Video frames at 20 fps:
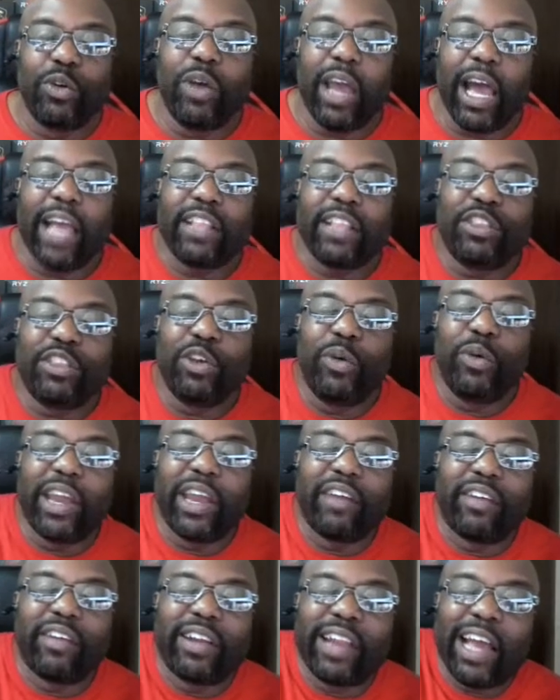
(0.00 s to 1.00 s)
I do
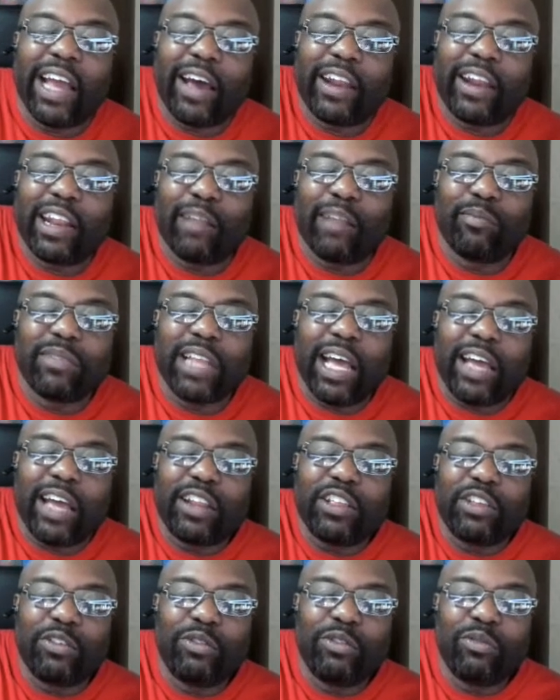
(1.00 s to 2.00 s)
hear it now that
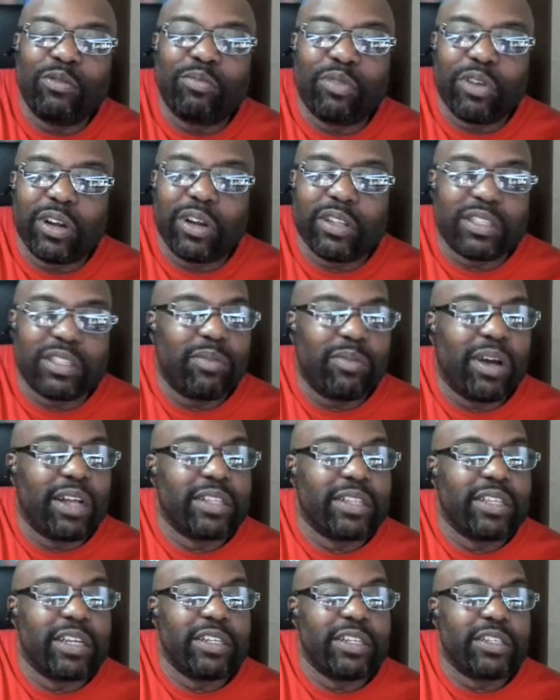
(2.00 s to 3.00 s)
you brought it to my
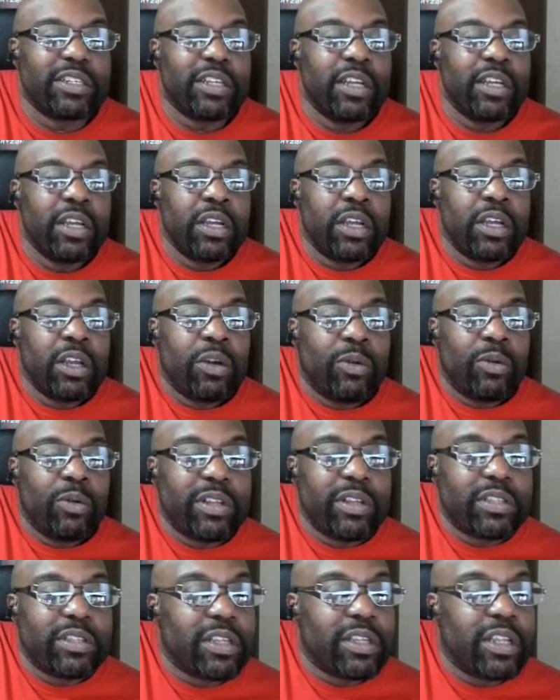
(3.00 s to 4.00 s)
attention. What
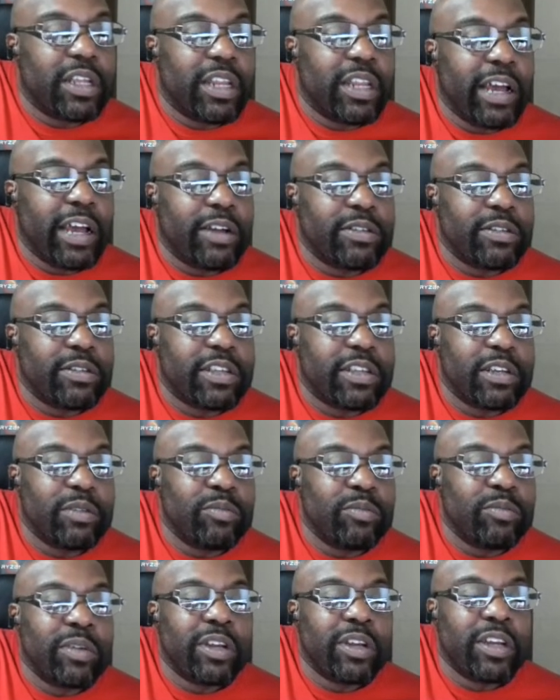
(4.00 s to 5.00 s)
is it here now, Tim?